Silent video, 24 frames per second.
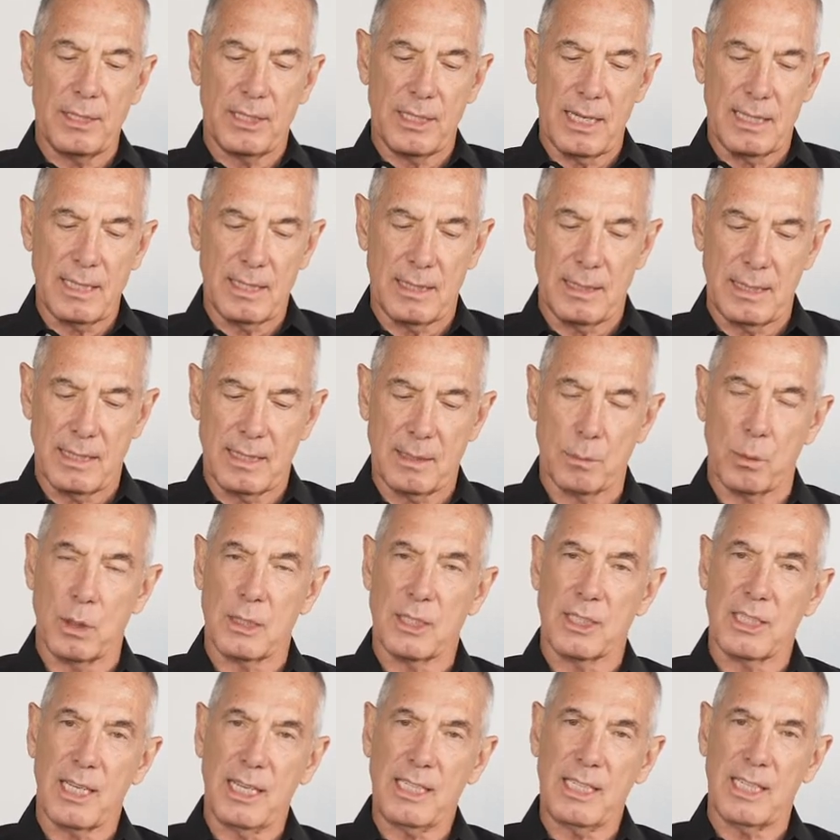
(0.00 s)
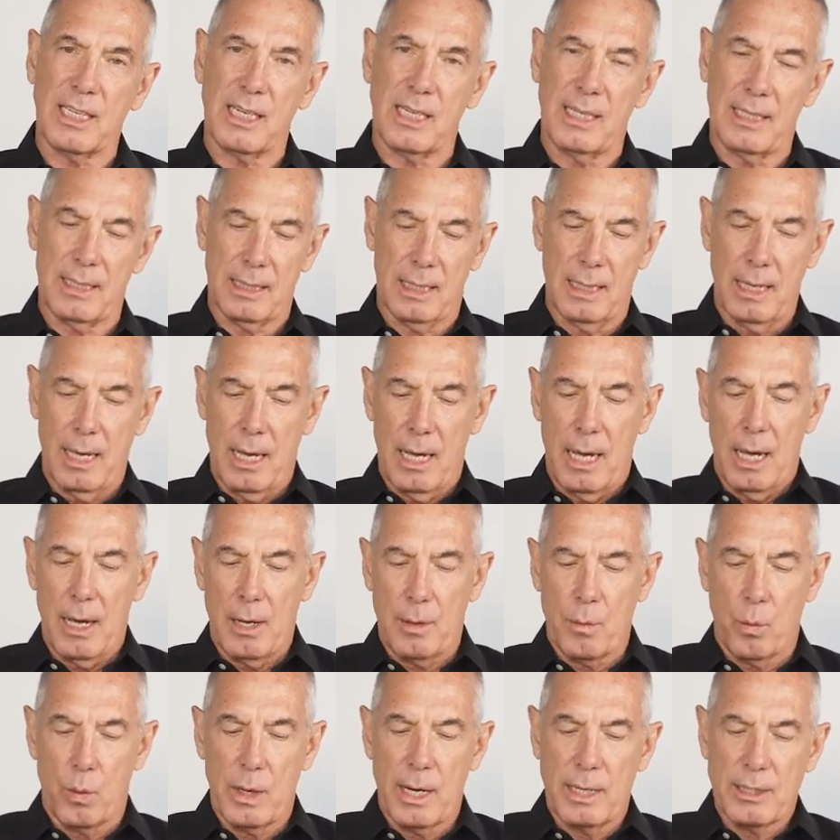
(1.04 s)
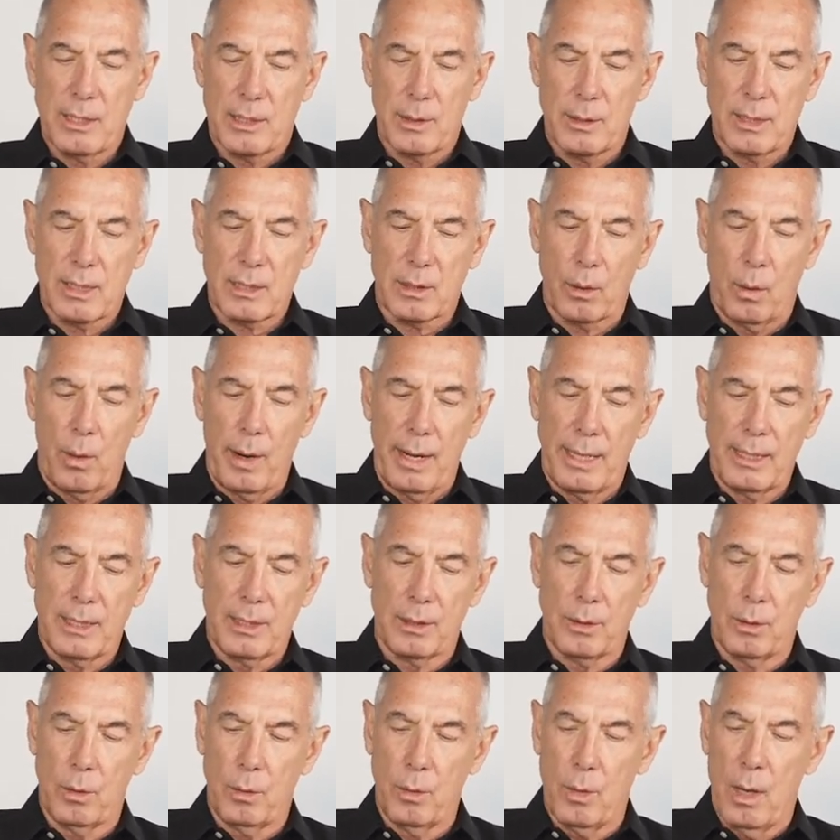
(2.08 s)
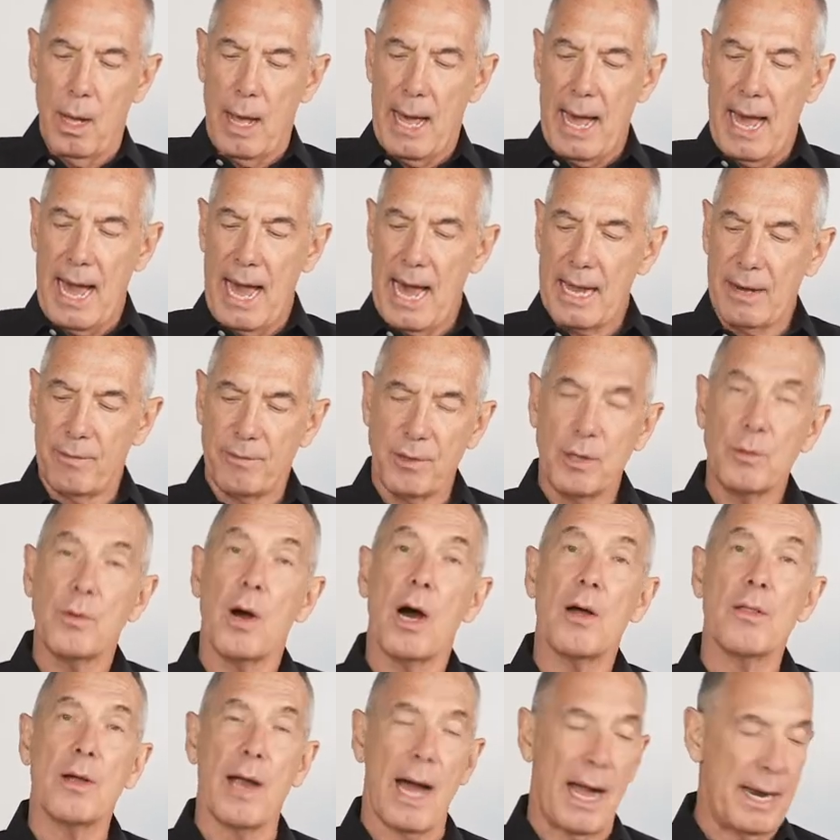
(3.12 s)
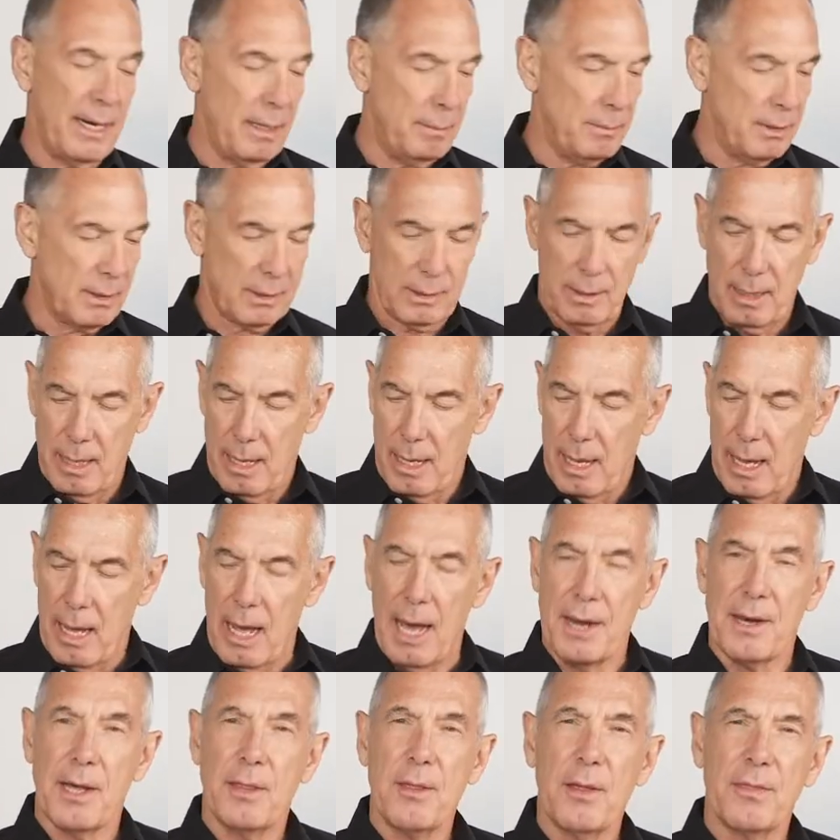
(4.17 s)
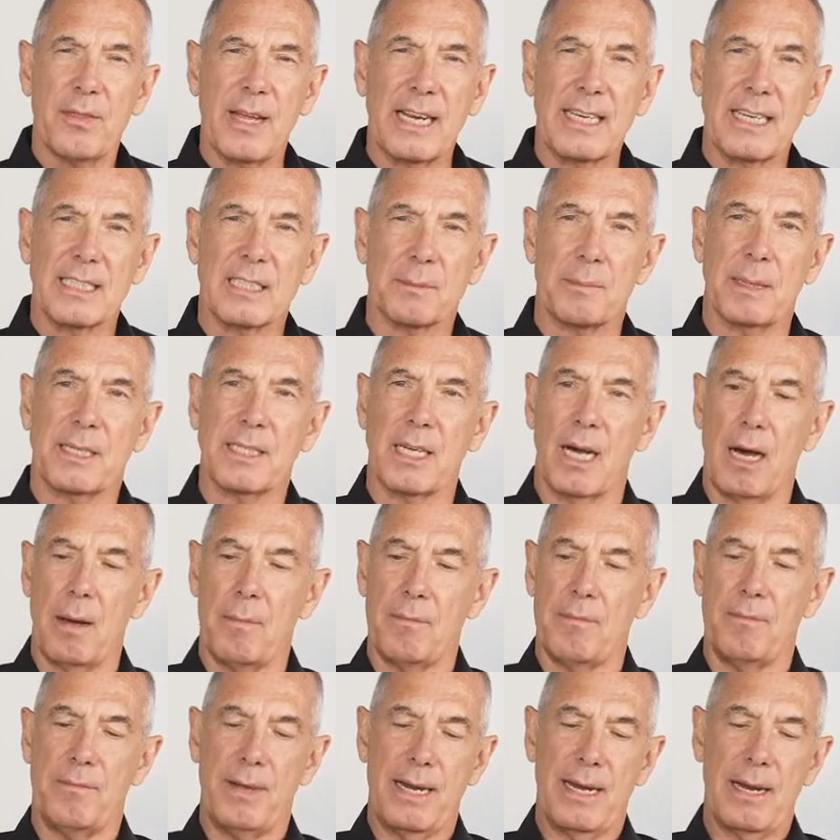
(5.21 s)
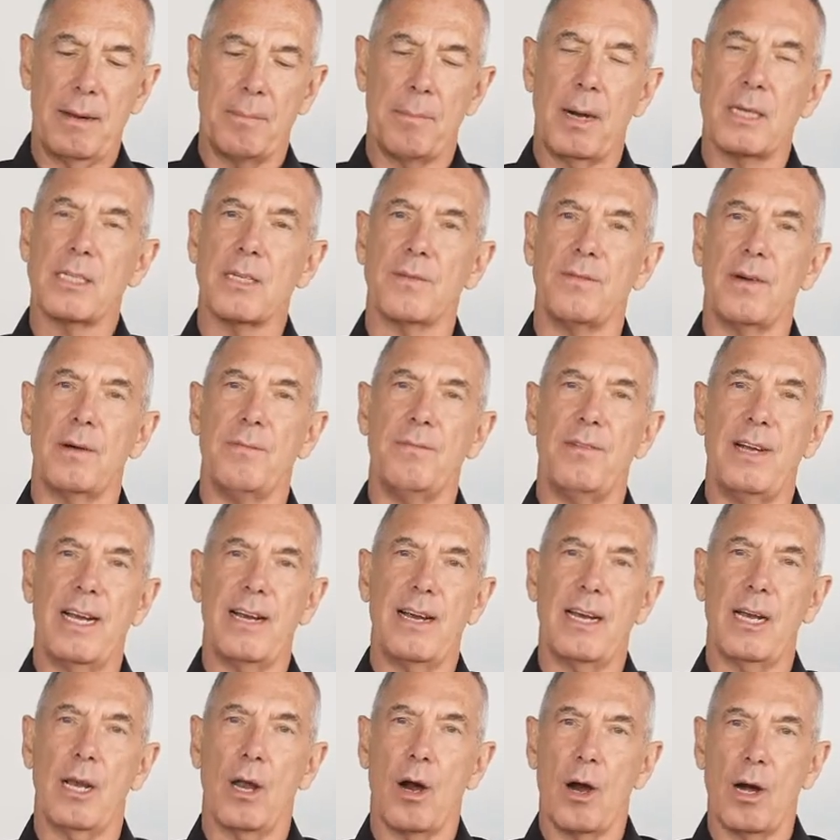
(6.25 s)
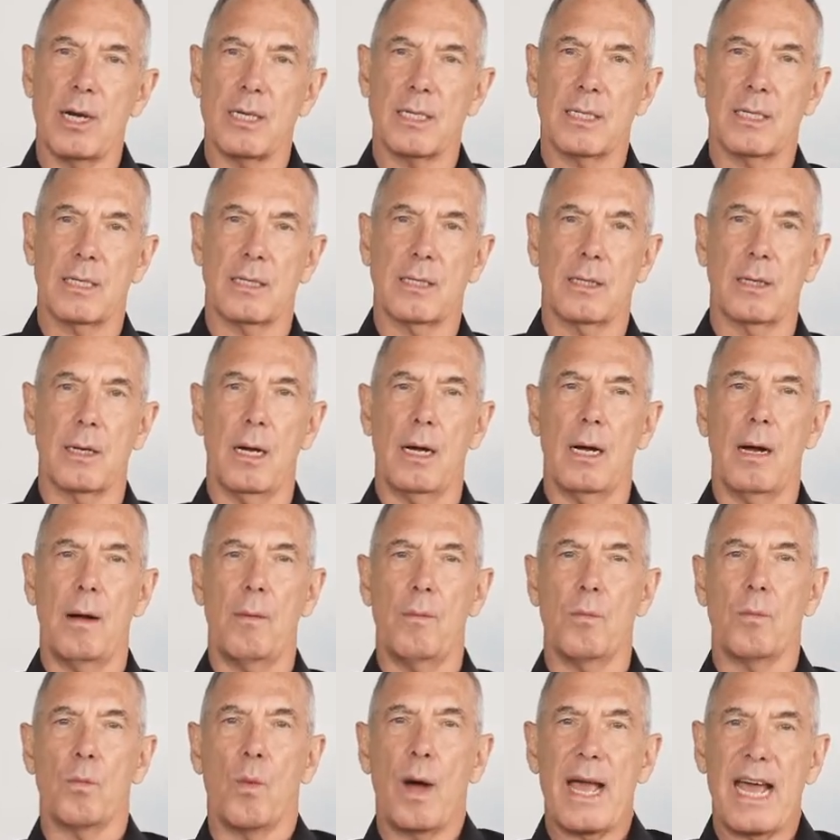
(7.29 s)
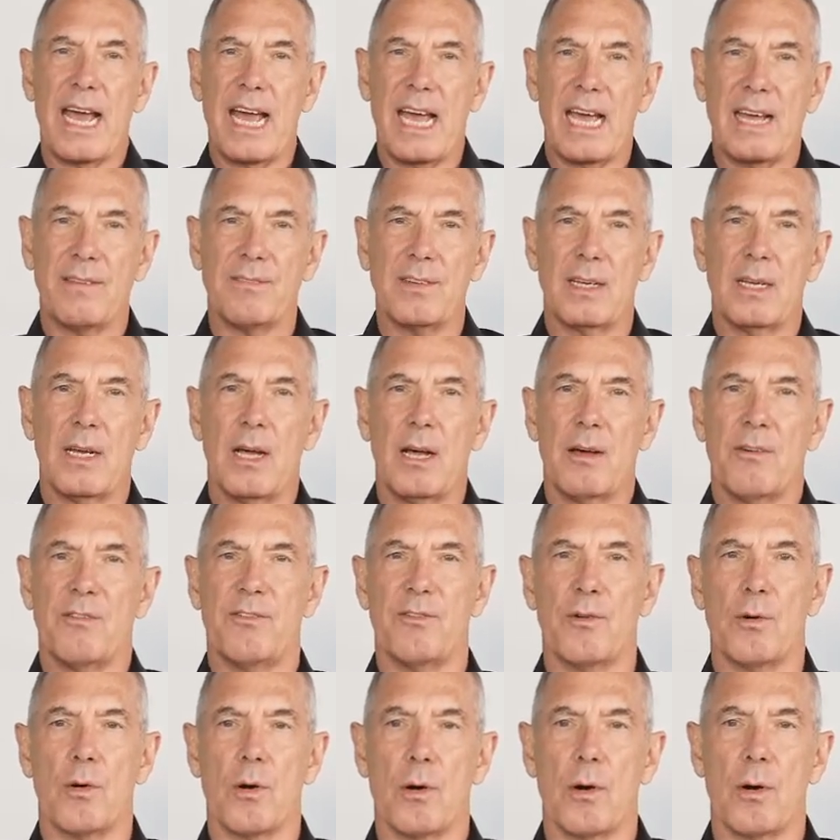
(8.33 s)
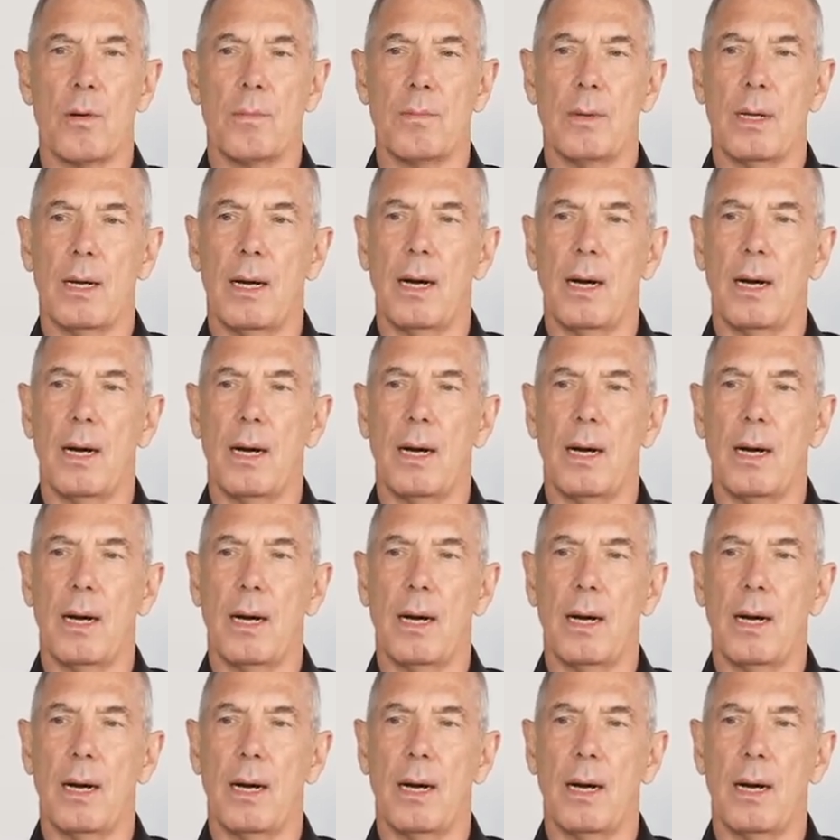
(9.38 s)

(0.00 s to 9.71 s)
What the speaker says: just this one succulent, we're just going to add a few other items. Another thing that's become very much of a very large wave for